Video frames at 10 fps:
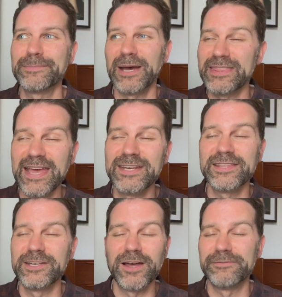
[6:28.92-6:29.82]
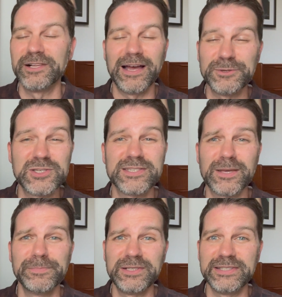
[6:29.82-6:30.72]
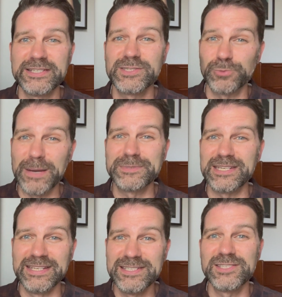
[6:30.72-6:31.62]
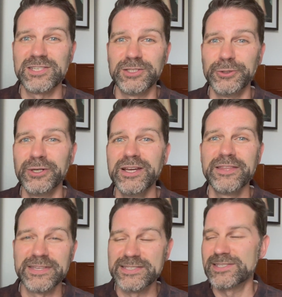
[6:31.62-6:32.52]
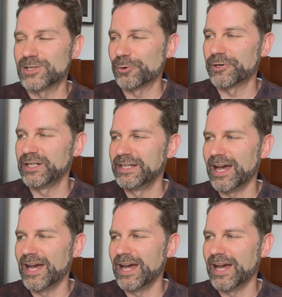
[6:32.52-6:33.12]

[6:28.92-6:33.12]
by the end of the novel, I was just completely swept into this story.